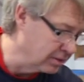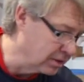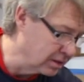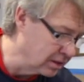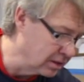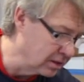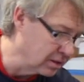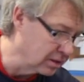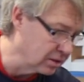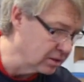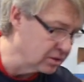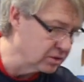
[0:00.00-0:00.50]
They
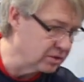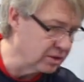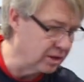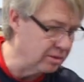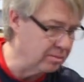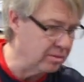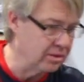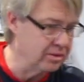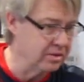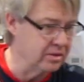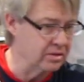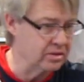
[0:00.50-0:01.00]
did a good
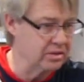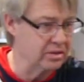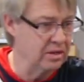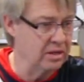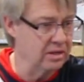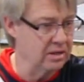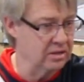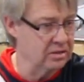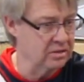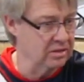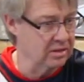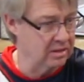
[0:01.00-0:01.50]
job on the
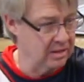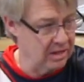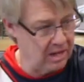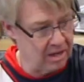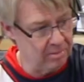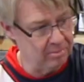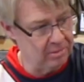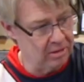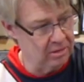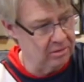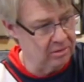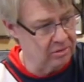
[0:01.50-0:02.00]
aesthetics. The
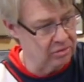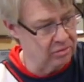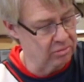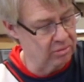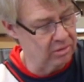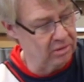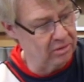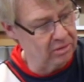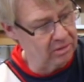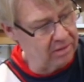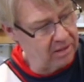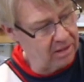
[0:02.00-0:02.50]
cabinet looks
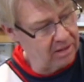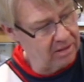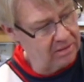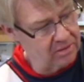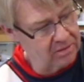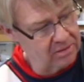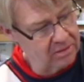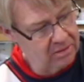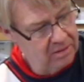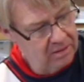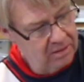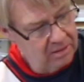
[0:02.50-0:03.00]
really
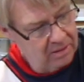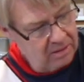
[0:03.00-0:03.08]
nice.